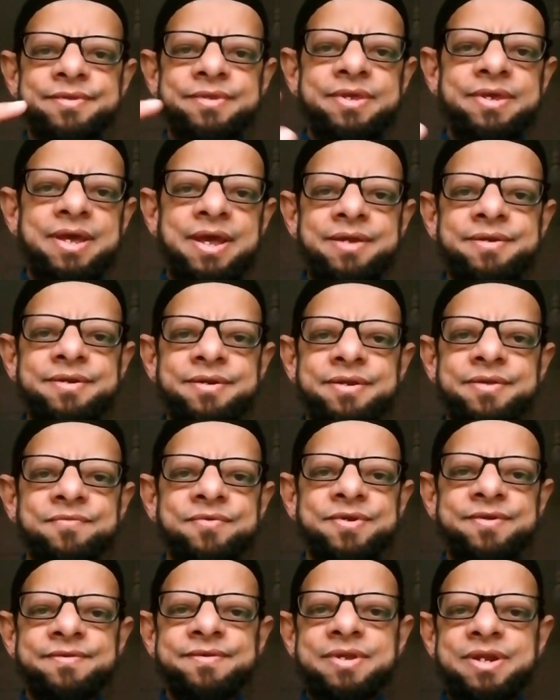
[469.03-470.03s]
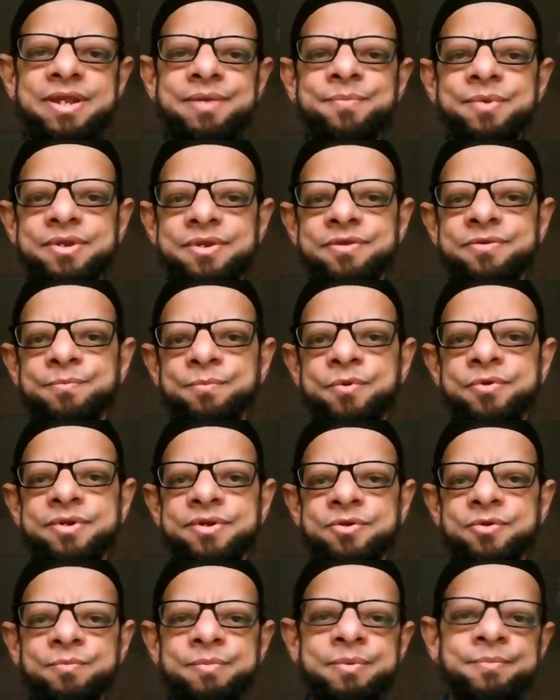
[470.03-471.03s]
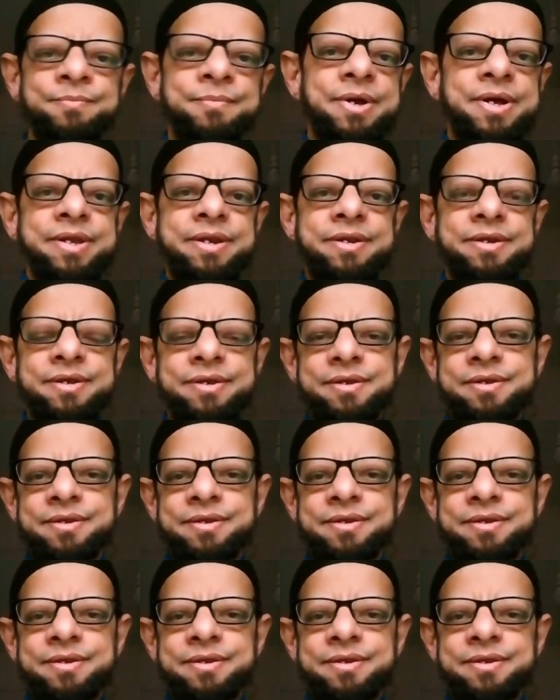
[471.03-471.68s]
the entity which is claiming this body to be mine?